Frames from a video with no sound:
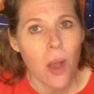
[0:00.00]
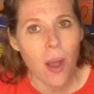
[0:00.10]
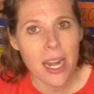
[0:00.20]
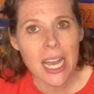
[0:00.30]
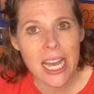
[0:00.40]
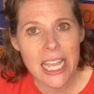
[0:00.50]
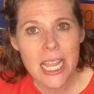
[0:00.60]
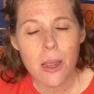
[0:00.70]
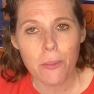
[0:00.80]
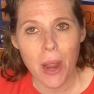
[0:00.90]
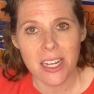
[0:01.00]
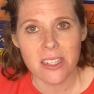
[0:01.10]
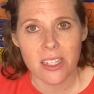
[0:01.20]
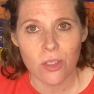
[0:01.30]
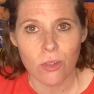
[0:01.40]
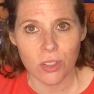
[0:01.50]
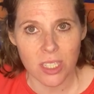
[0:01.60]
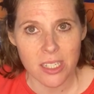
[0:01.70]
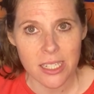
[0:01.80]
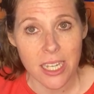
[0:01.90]
out on a hike practicing social
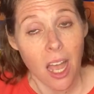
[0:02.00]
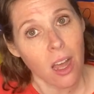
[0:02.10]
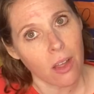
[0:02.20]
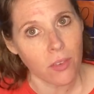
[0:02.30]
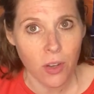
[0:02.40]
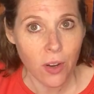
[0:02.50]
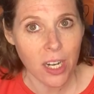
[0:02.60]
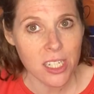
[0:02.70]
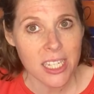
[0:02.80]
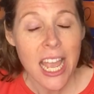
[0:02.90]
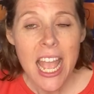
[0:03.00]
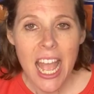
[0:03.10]
distancing, of course,